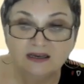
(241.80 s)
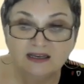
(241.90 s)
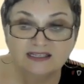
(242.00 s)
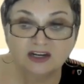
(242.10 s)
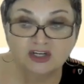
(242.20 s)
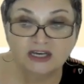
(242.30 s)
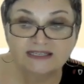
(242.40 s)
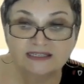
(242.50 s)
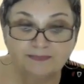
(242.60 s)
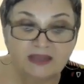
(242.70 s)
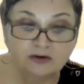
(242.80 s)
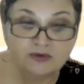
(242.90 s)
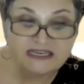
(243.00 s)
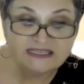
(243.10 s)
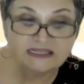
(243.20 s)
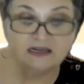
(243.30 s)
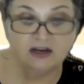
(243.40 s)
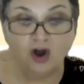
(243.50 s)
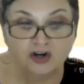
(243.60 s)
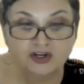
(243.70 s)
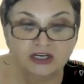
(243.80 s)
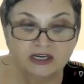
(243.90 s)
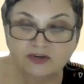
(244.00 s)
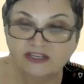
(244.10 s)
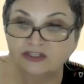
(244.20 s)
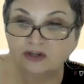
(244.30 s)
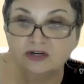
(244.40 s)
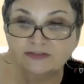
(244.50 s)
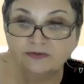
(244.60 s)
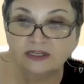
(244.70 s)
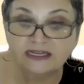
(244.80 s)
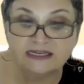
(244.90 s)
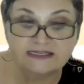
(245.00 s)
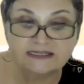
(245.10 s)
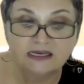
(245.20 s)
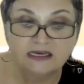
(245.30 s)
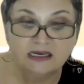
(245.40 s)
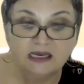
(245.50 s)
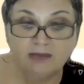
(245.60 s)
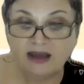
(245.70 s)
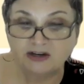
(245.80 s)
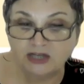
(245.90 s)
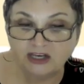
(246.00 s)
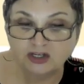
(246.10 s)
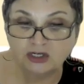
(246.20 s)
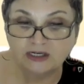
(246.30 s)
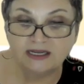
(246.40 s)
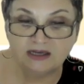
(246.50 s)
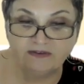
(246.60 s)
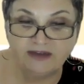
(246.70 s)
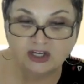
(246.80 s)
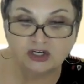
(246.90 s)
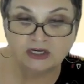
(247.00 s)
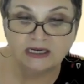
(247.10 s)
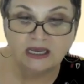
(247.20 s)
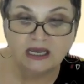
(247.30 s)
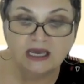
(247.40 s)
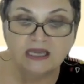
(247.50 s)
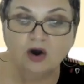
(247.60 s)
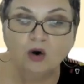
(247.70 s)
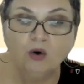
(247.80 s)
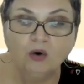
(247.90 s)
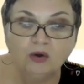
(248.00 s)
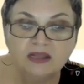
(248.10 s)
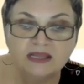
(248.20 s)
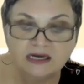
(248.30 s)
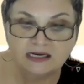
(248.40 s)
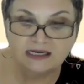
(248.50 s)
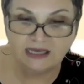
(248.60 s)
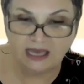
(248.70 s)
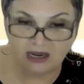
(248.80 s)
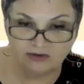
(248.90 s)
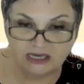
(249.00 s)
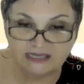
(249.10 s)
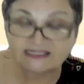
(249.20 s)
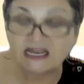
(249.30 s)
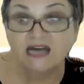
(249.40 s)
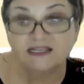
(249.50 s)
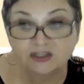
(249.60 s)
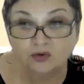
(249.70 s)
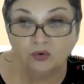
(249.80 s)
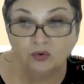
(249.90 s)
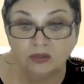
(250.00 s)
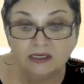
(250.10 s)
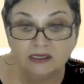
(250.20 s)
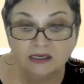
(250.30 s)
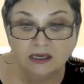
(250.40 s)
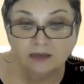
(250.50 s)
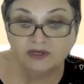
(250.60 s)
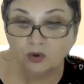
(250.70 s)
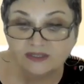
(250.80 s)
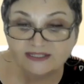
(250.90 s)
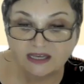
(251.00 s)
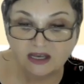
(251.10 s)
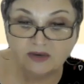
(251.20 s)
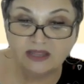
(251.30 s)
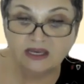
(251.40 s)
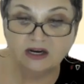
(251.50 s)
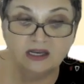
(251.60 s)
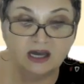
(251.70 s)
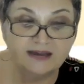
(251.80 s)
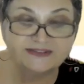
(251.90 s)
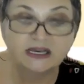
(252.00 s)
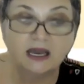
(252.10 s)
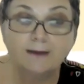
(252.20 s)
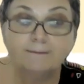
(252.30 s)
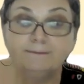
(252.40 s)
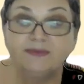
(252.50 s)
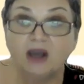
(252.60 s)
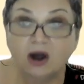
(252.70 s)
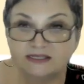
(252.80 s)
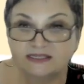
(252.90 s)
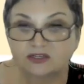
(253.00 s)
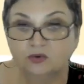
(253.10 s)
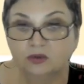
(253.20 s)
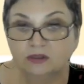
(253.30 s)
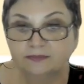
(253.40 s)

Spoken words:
such as reason, logic, resourcefulness, imagination, and innovation in all learning areas at school, but also in their lives beyond school.